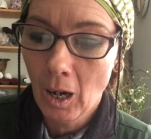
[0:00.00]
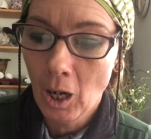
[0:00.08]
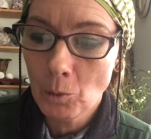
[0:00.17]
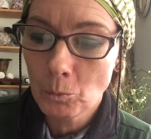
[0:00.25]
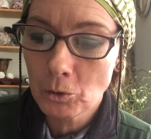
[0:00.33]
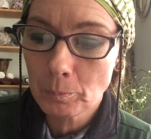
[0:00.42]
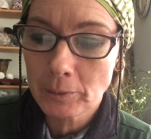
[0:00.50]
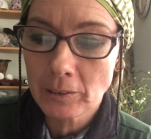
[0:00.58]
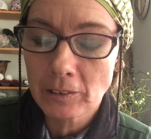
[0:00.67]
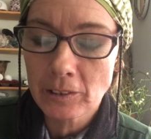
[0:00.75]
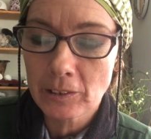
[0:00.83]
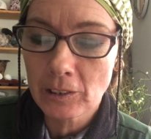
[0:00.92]
I was
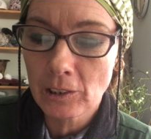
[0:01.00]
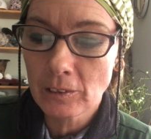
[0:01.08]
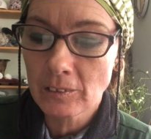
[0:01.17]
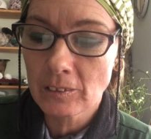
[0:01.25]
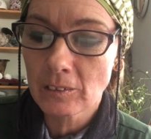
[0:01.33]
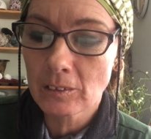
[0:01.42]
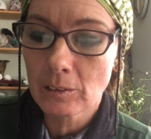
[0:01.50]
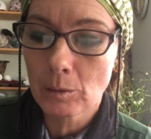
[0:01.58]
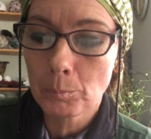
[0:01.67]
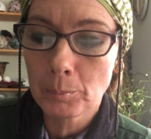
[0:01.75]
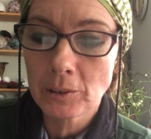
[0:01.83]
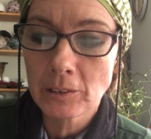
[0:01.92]
particular
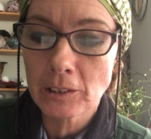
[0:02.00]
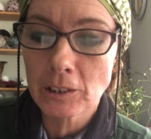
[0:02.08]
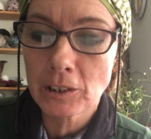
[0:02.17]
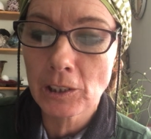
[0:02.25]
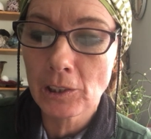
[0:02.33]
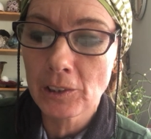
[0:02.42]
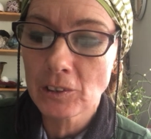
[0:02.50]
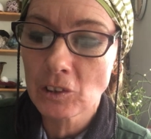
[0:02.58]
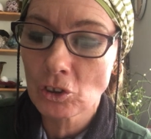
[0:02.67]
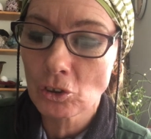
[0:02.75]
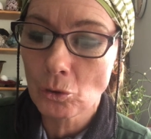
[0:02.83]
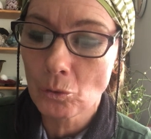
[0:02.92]
particularly
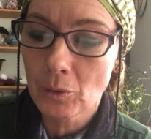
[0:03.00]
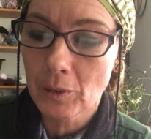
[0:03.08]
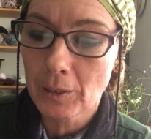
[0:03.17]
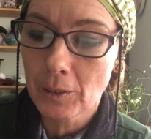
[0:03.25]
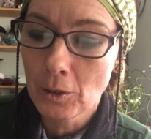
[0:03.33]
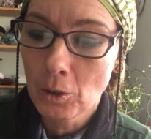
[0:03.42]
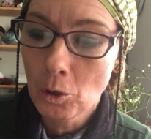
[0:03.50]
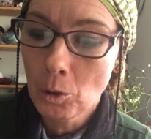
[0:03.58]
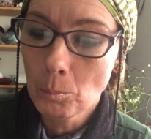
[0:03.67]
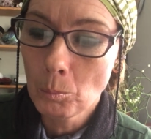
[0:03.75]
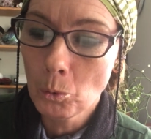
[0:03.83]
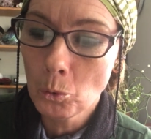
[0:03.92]
sorry,
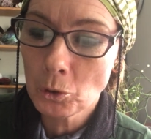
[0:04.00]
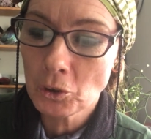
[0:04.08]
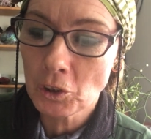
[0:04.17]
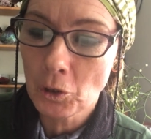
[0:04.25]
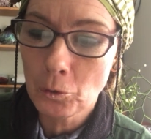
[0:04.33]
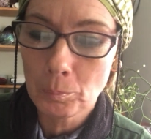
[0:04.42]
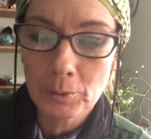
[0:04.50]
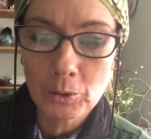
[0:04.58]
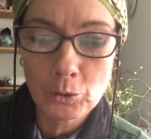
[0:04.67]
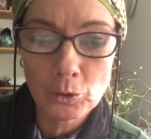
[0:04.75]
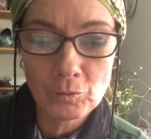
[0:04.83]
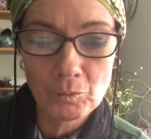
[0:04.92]
more so
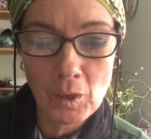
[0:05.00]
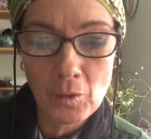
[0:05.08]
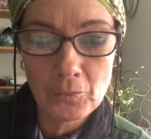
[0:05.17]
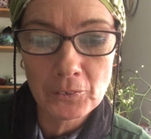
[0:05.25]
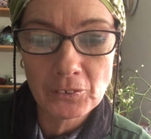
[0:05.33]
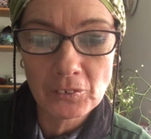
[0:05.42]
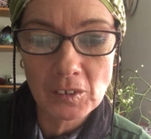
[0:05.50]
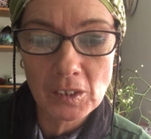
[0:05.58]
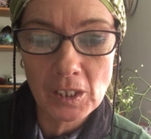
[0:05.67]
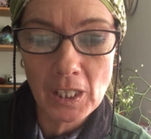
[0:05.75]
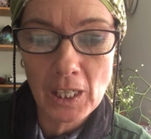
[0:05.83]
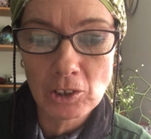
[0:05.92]
because Father
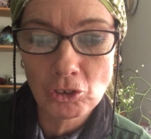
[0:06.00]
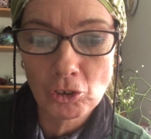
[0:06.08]
Steer had